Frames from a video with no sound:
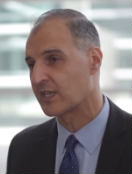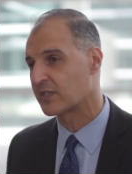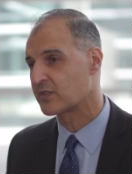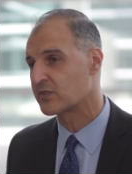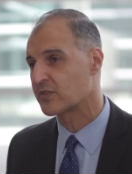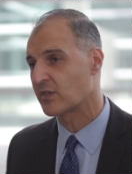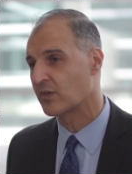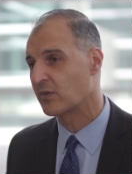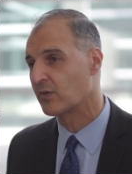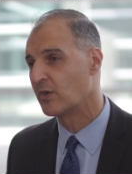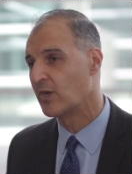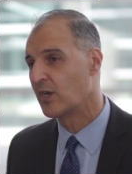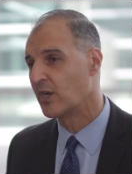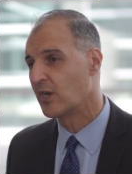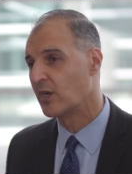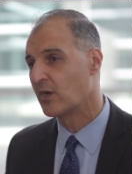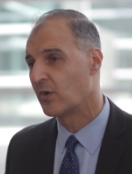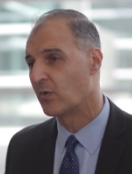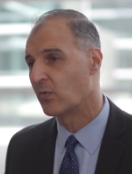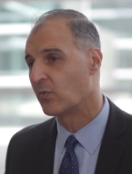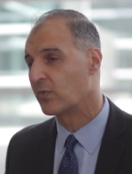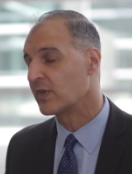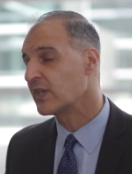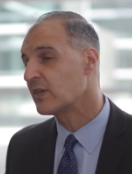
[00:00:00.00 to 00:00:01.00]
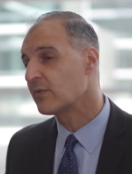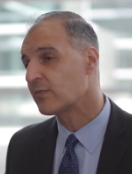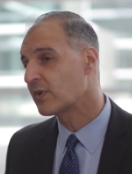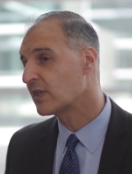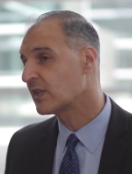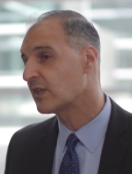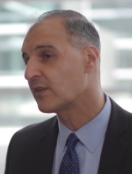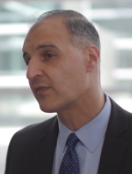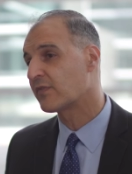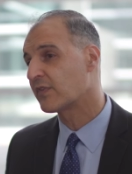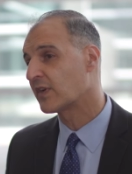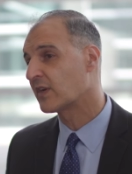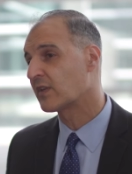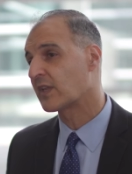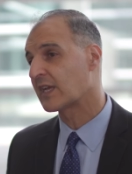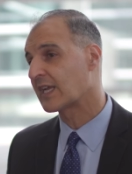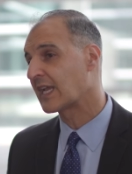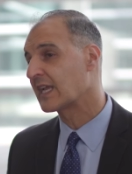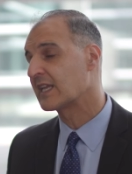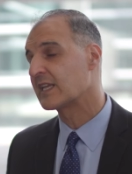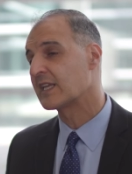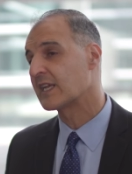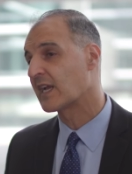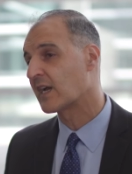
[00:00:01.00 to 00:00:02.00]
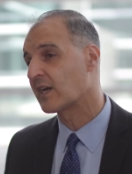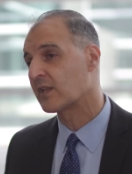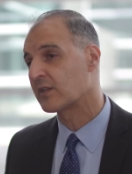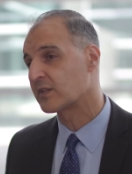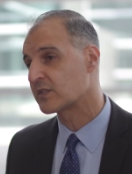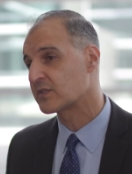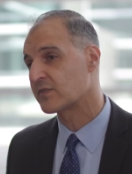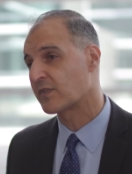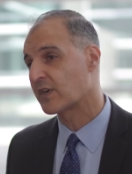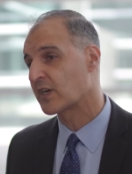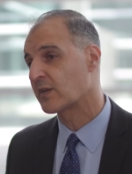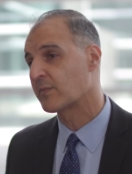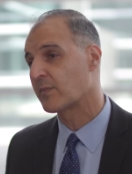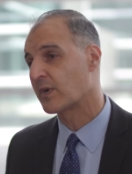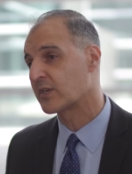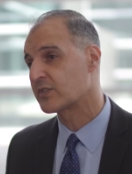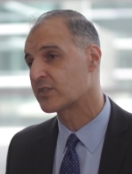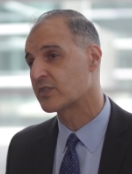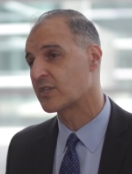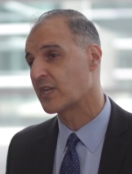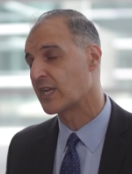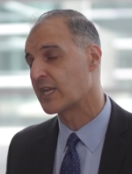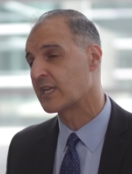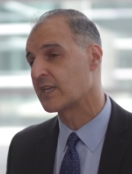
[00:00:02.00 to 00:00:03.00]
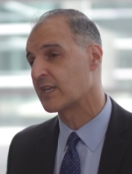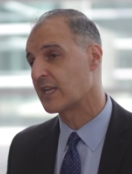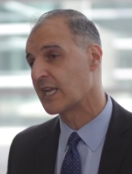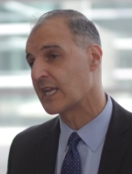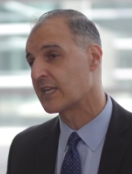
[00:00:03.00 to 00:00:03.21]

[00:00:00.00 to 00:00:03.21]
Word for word: And so we really feel like ADL is very much in,